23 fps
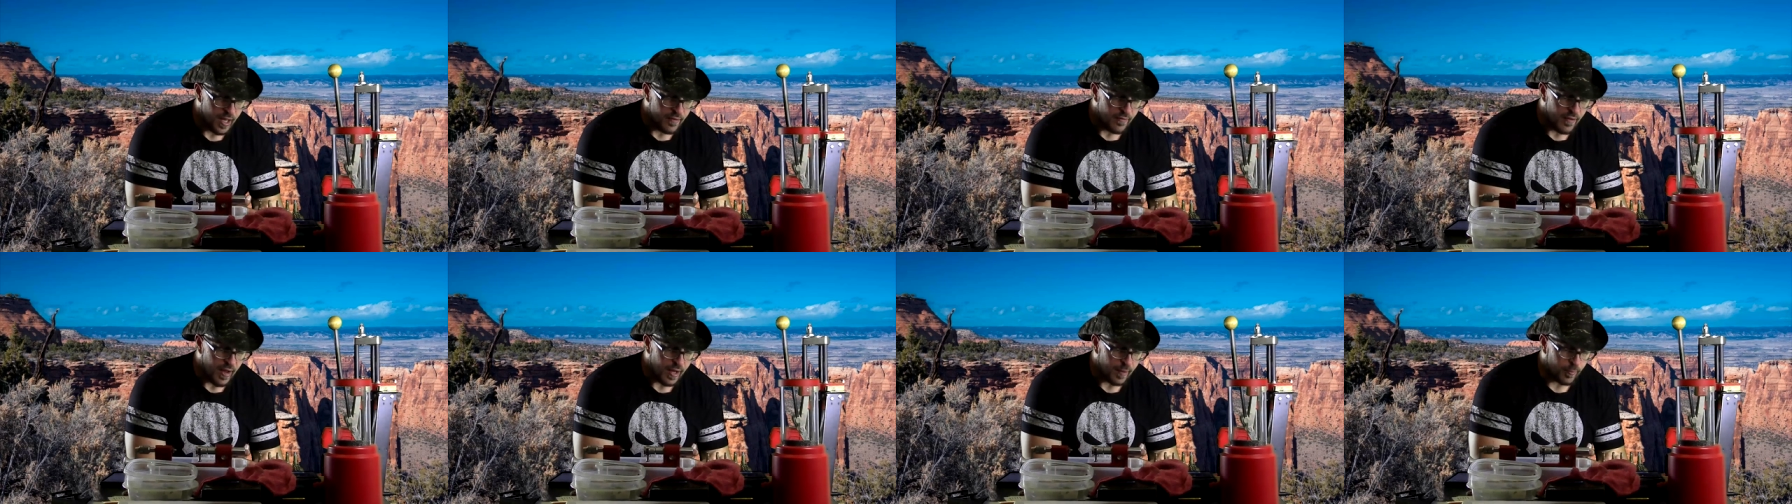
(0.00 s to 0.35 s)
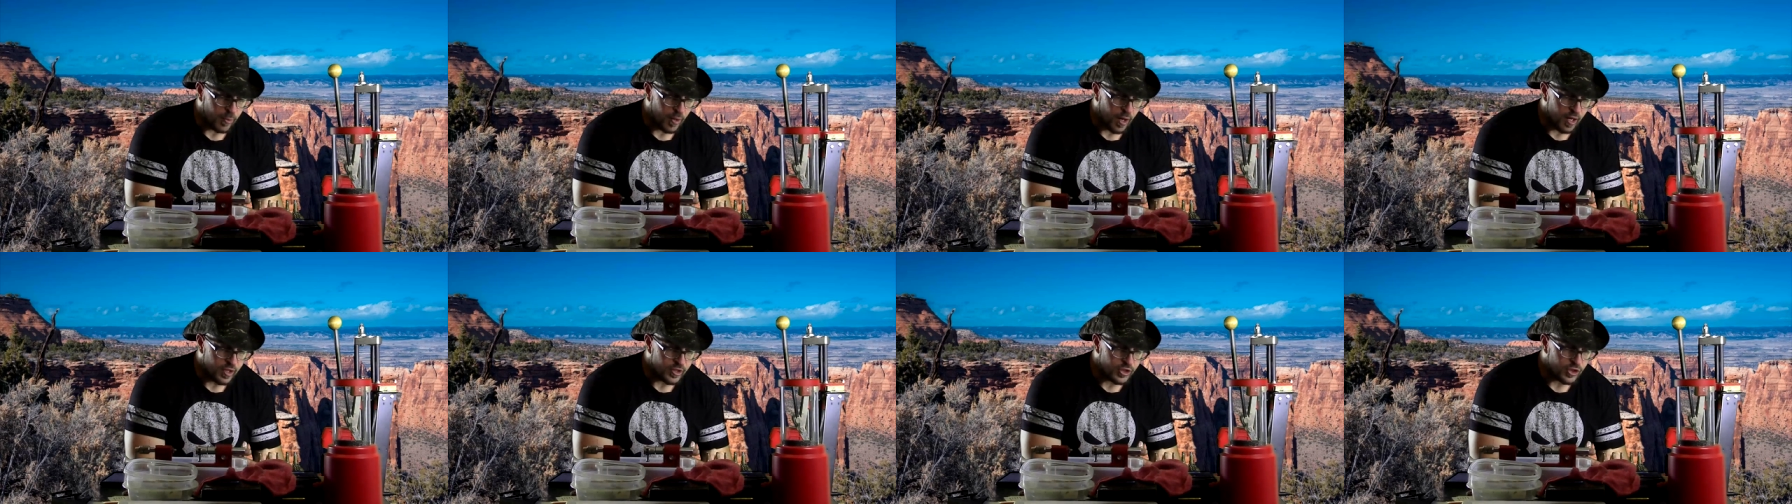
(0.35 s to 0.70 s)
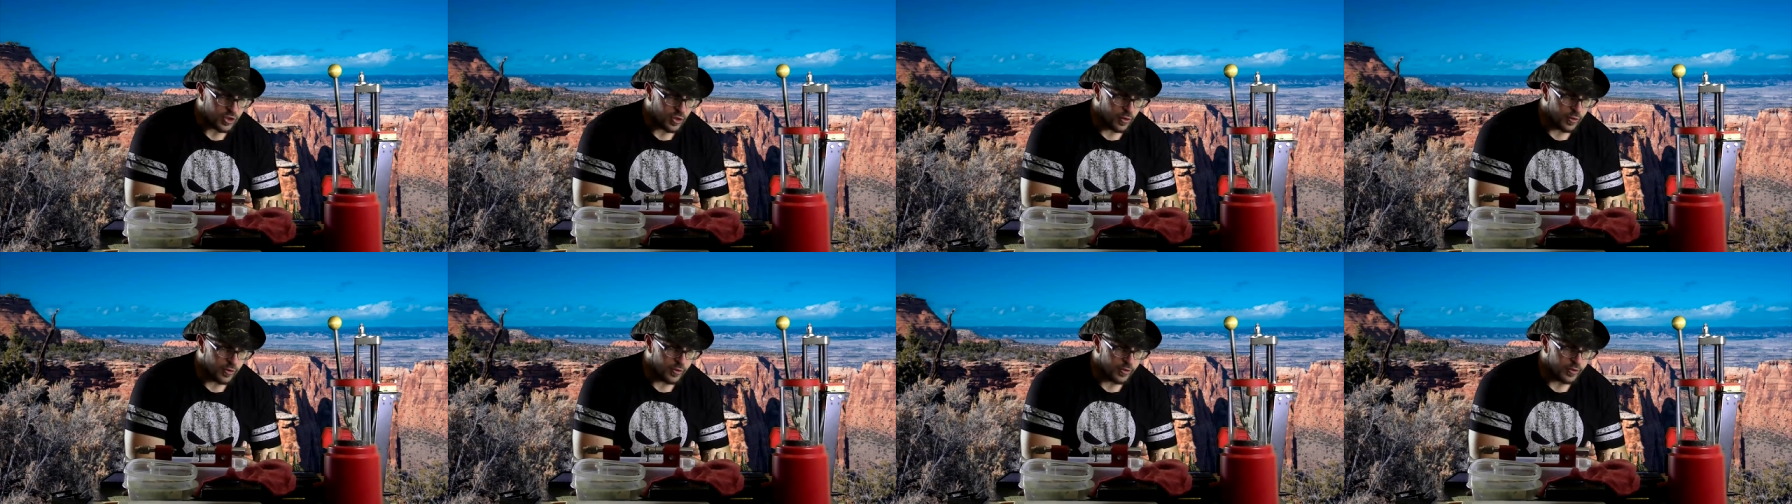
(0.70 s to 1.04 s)
fact, broad
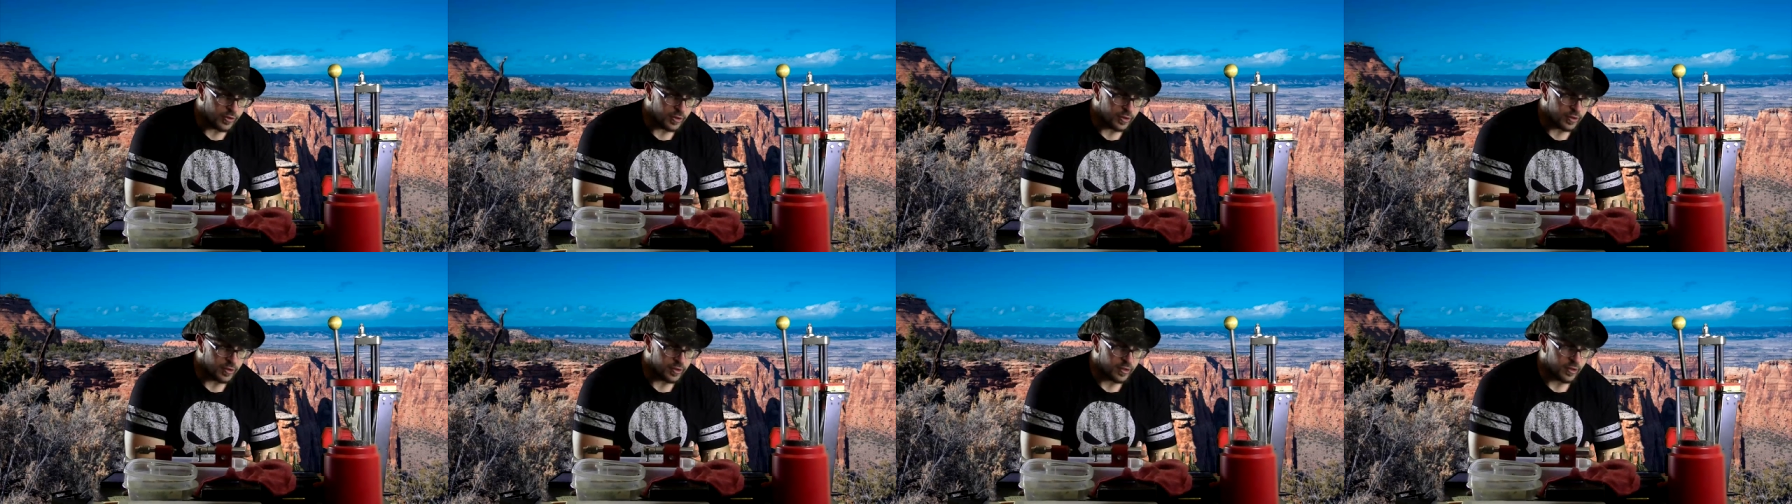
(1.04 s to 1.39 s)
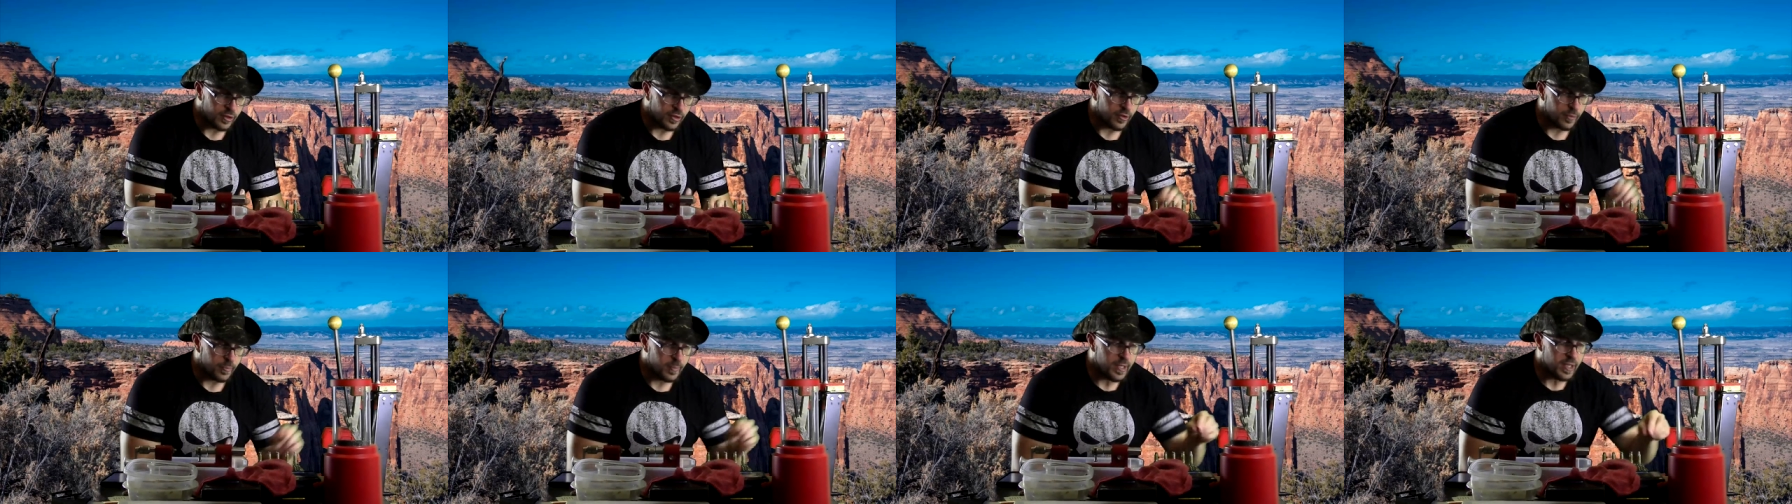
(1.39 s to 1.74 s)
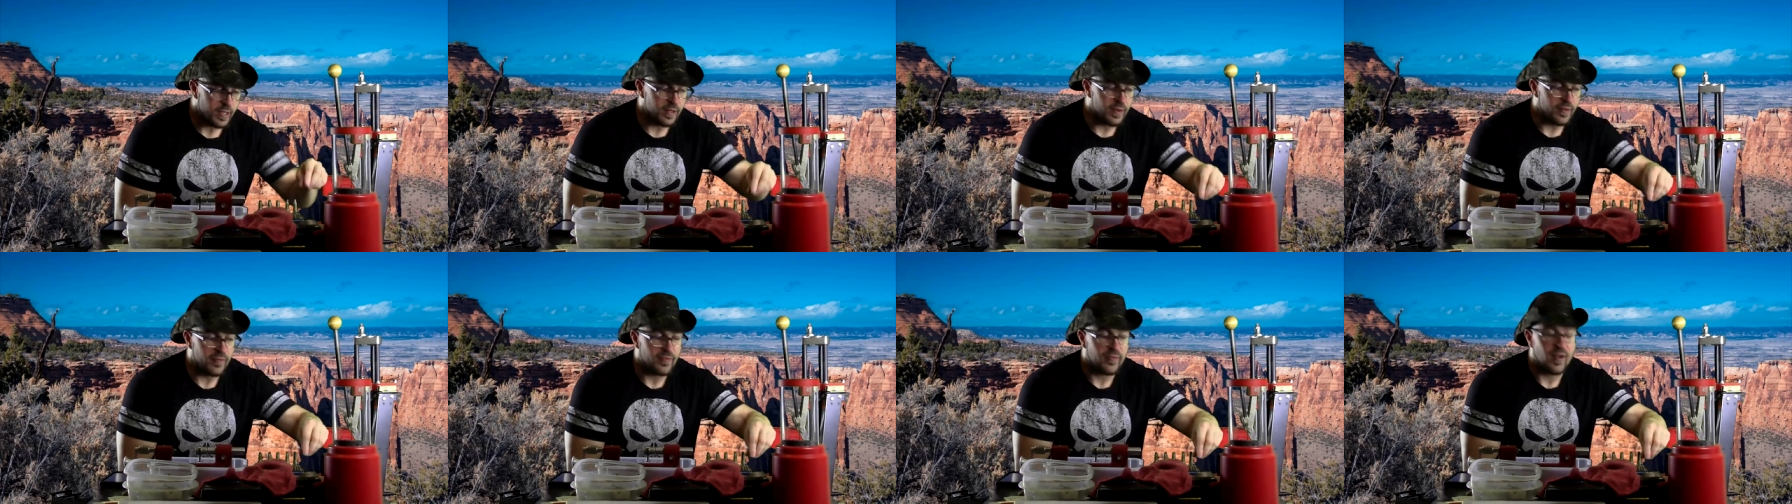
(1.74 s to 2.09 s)
shoulders are considered to be
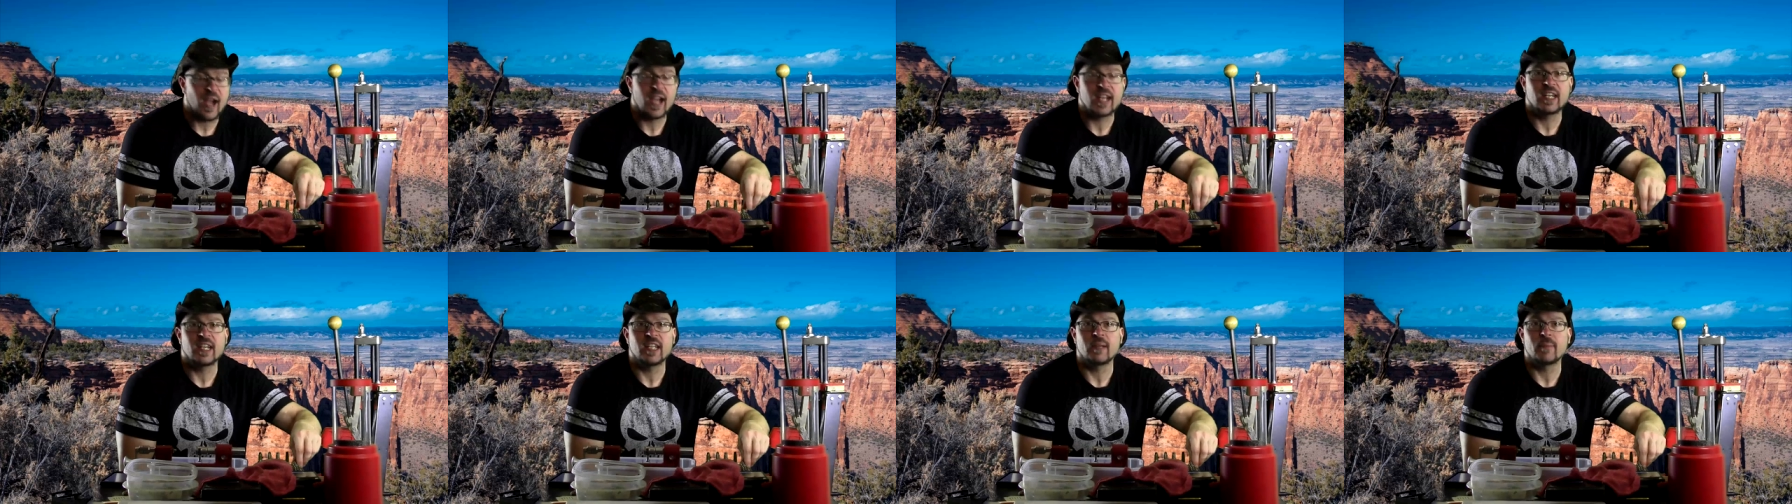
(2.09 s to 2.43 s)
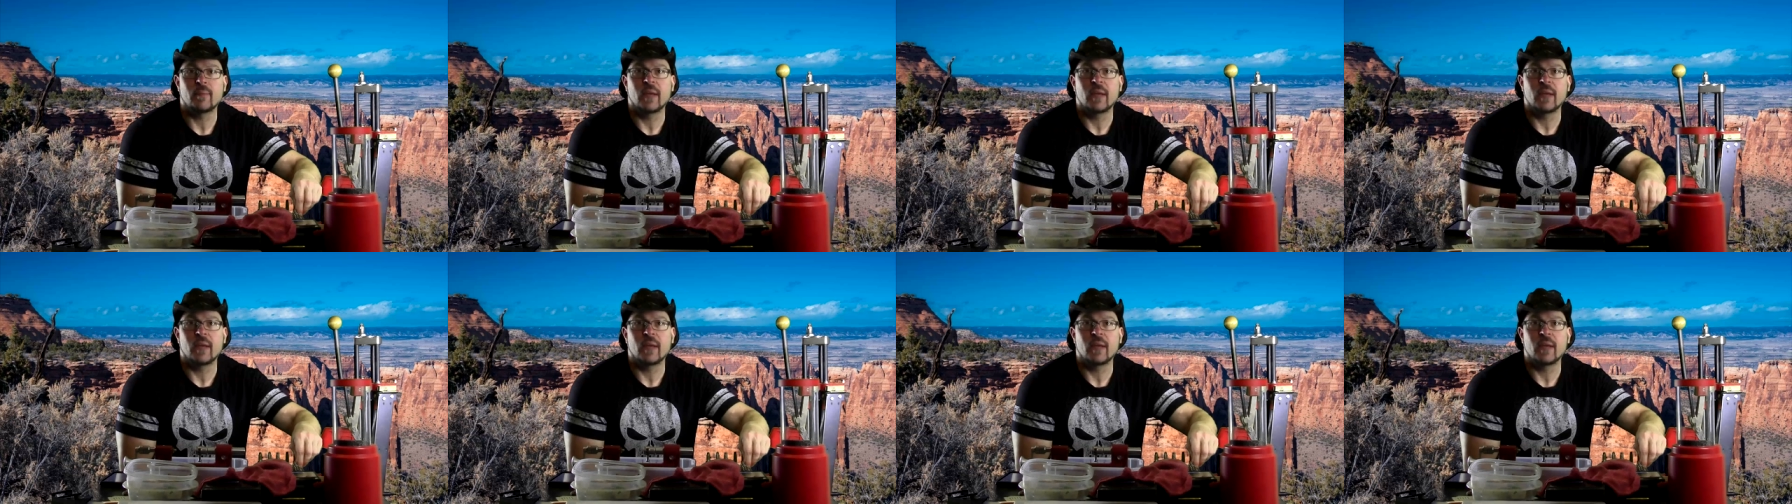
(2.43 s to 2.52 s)
a defining